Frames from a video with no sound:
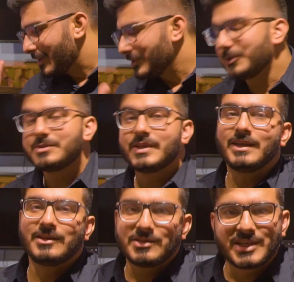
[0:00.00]
So you
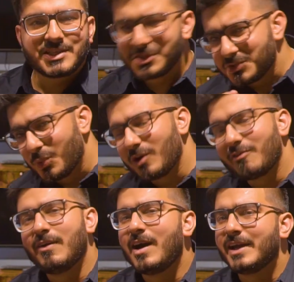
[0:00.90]
see, the gestures work
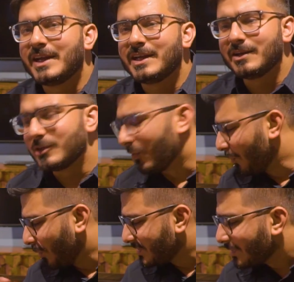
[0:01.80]
fine, the
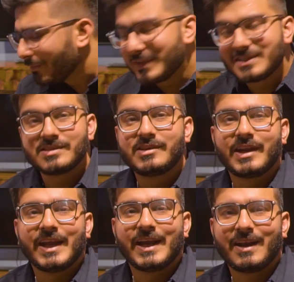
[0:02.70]
overall surface is
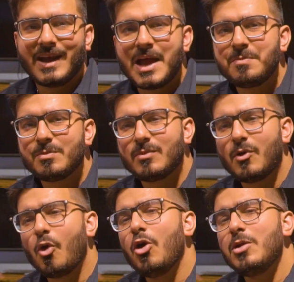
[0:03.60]
great, and
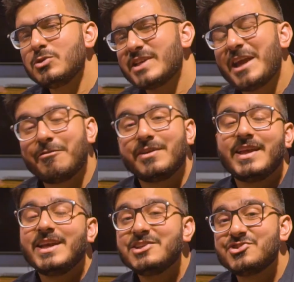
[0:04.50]
almost
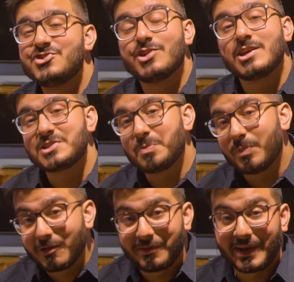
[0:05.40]
everything is just
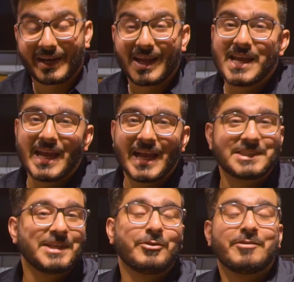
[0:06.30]
perfect
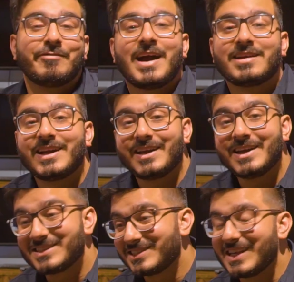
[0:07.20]
except for the fact that
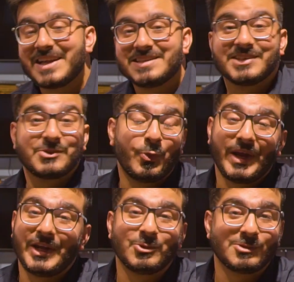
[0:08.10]
its size is
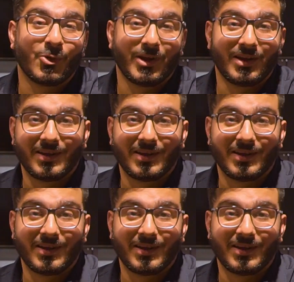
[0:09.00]
way too small.